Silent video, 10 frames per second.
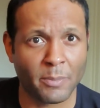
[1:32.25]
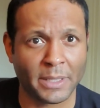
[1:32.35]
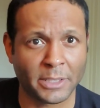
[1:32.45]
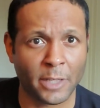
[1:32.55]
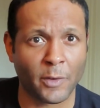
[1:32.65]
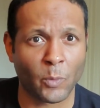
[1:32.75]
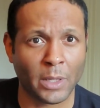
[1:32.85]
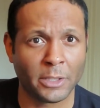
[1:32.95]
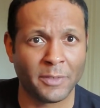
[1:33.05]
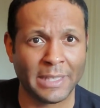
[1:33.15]
myself a
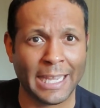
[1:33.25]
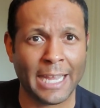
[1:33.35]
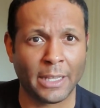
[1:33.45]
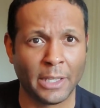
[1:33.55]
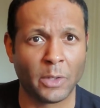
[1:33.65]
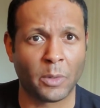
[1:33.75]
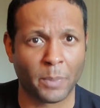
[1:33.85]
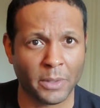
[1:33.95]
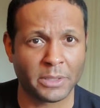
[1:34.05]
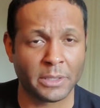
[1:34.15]
relatively analytical
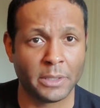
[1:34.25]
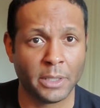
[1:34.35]
person,